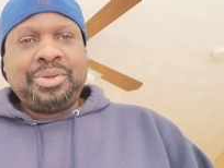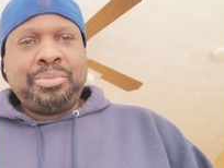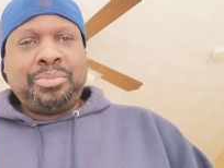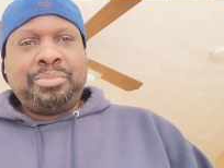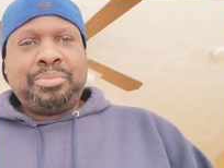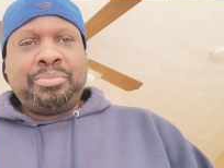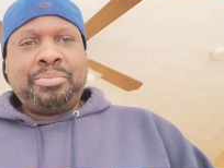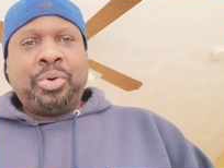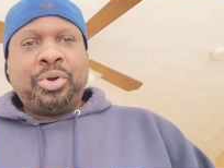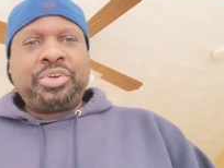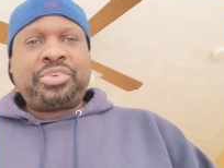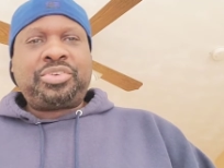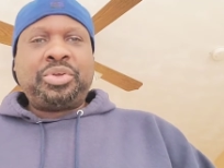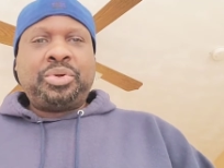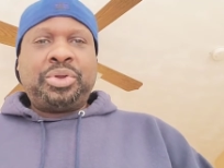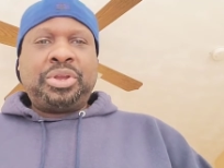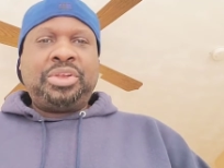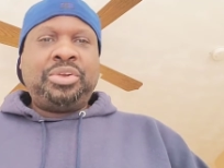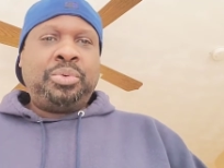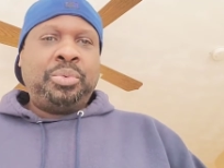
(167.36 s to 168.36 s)
more so
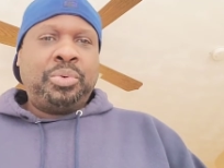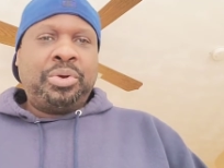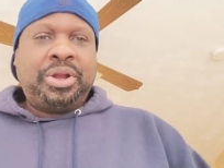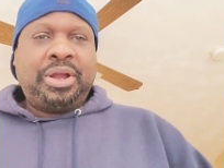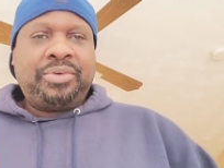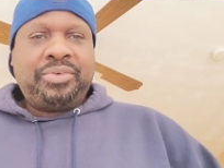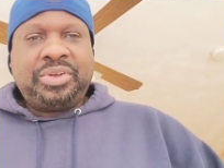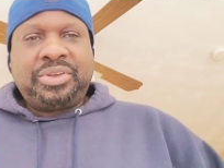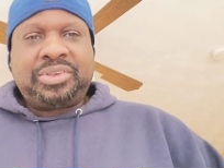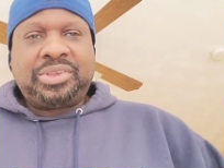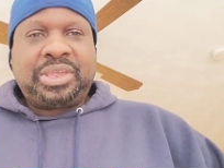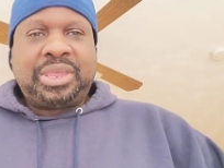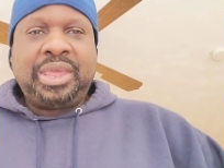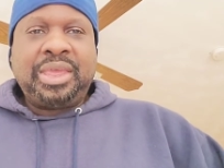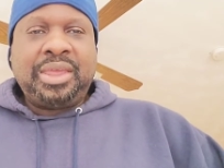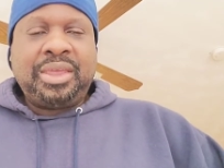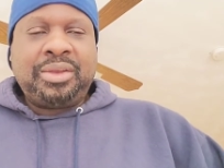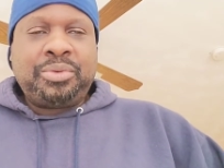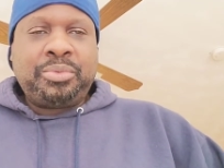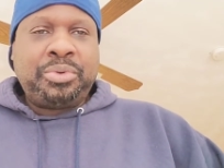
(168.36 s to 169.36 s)
than you would have as a
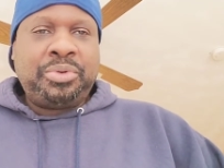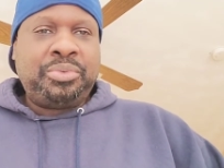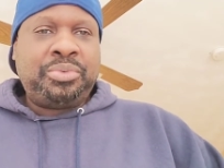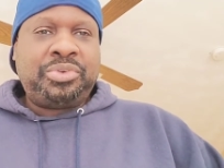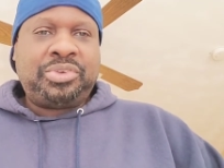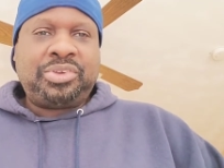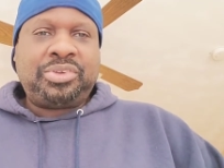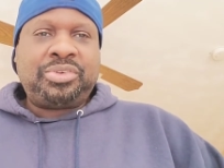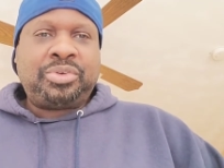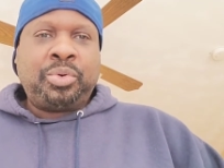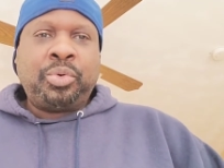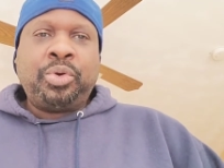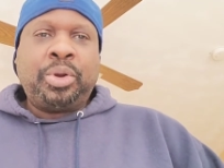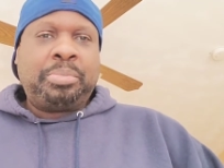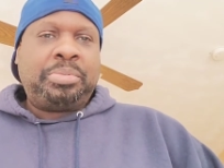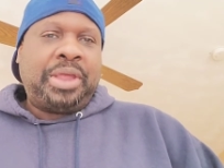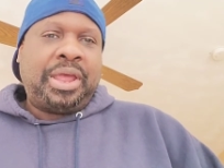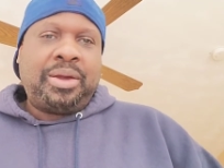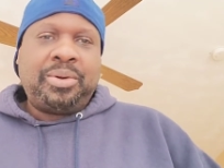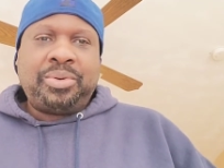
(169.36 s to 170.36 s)
kid. We was just grew up
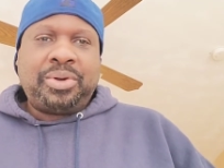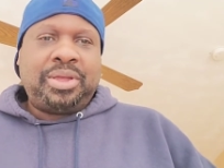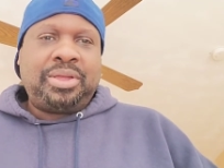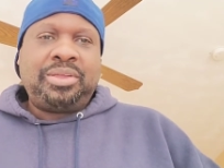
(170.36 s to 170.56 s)
that way.